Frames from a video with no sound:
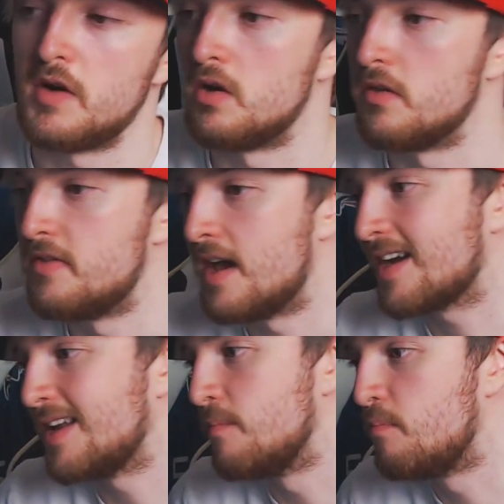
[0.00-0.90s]
or their
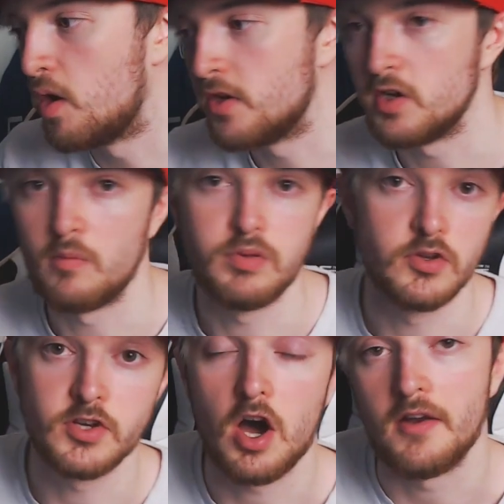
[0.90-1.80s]
kind of body or
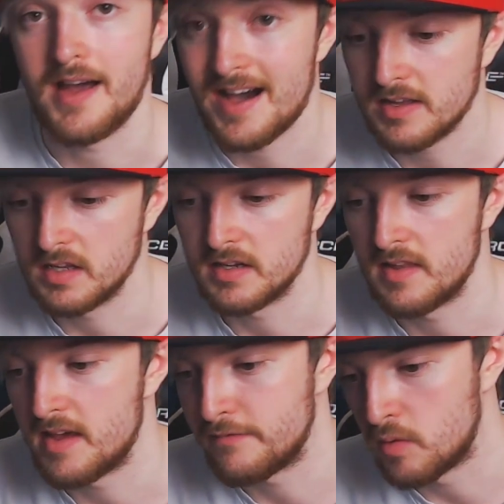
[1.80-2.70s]
blood can't handle it,
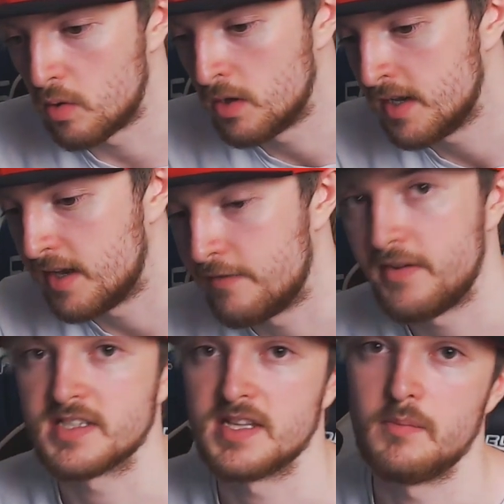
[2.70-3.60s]
and therefore it
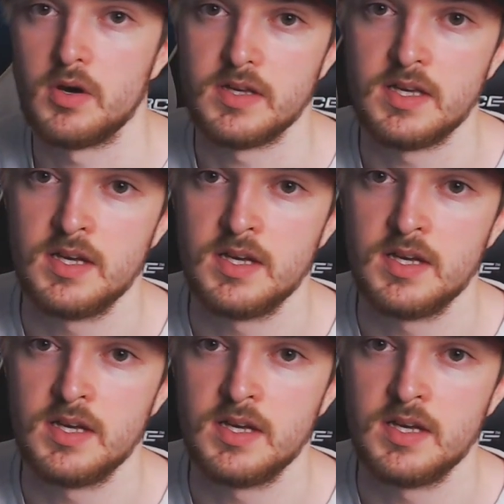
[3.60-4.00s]
affects their body.